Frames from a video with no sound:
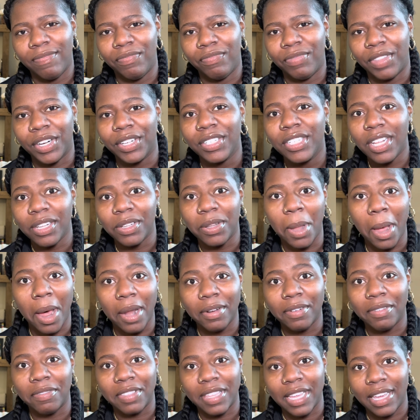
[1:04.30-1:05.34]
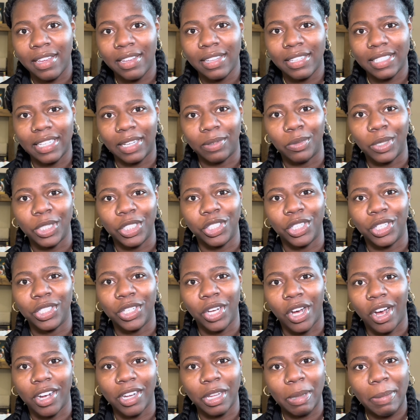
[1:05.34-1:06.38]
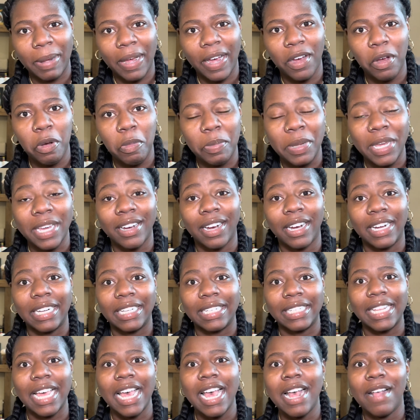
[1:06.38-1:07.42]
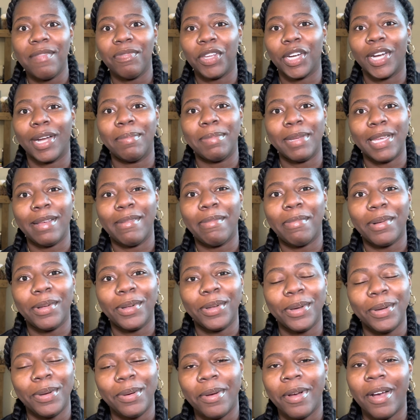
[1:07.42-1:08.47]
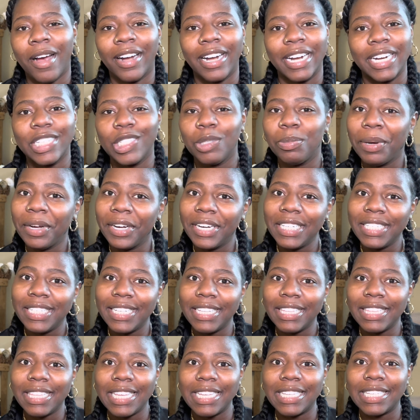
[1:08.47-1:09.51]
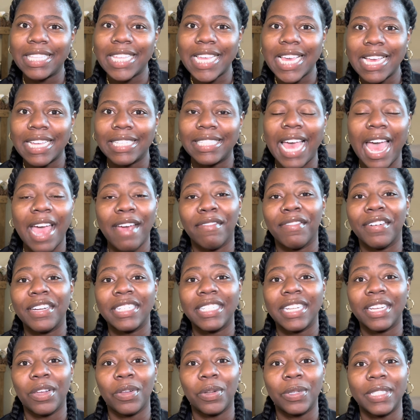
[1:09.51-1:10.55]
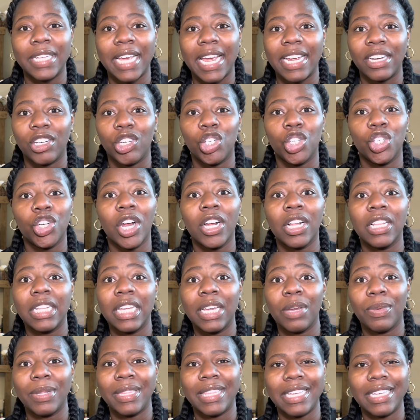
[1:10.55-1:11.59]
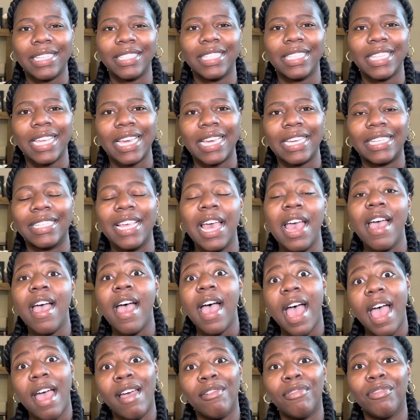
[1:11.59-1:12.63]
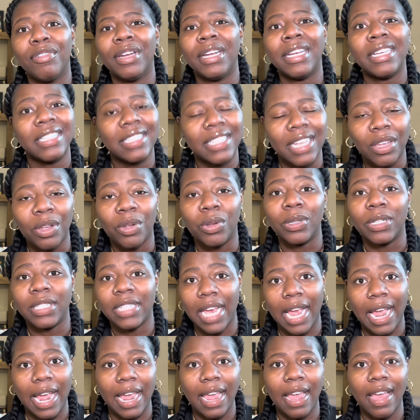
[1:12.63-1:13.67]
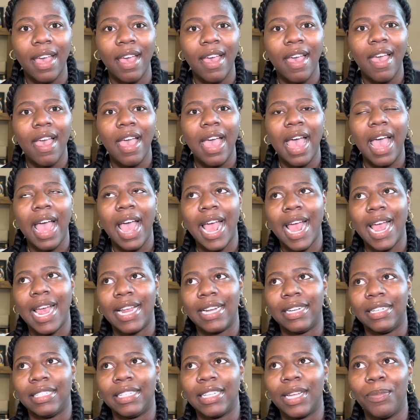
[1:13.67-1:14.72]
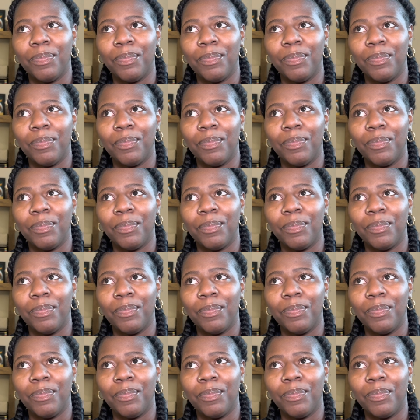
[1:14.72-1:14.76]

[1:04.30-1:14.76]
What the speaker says: there's a lot of things that we should talk about because there are people who are experiencing these things every single day, struggling with these things every single day. And